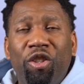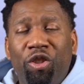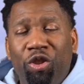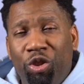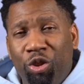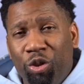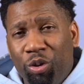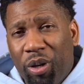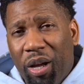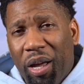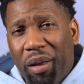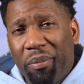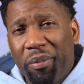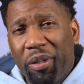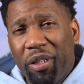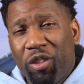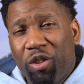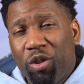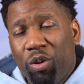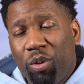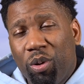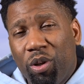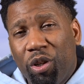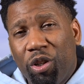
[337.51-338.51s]
You got a
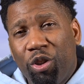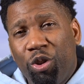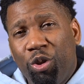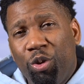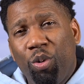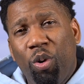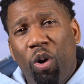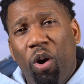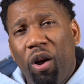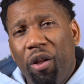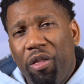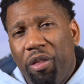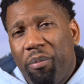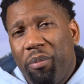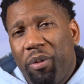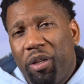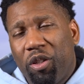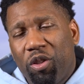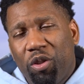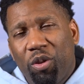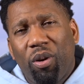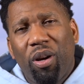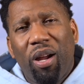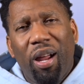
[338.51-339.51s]
mentor? You are the
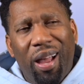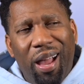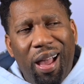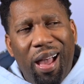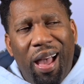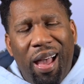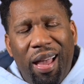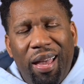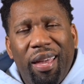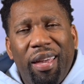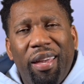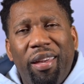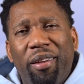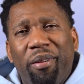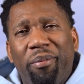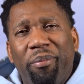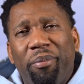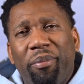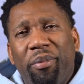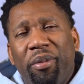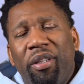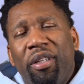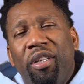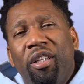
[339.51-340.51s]
mentor. I
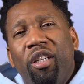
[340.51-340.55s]
am.